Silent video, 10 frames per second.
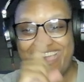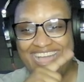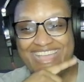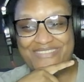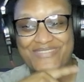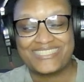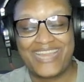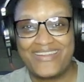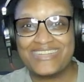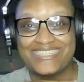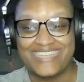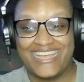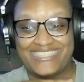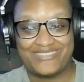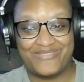If his character
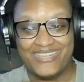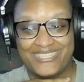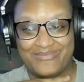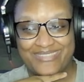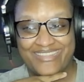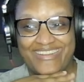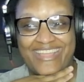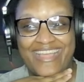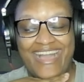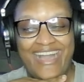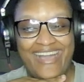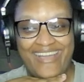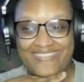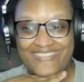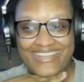dies in the first episode,
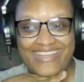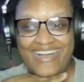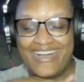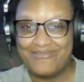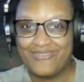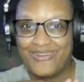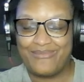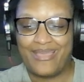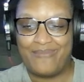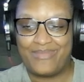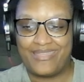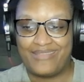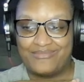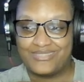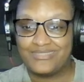I'm not gonna be happy.
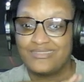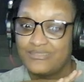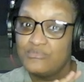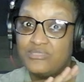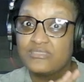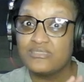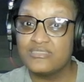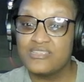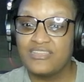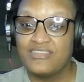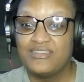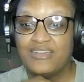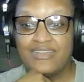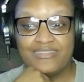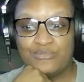But
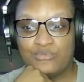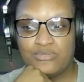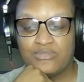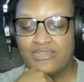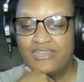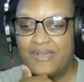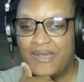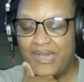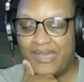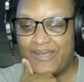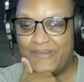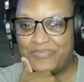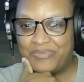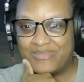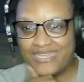that
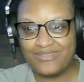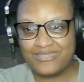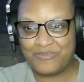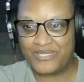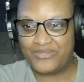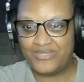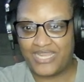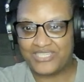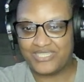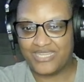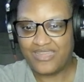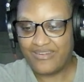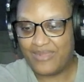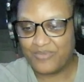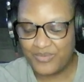looks pretty good, actually. All
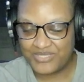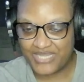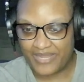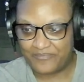right, I'm gonna watch it again.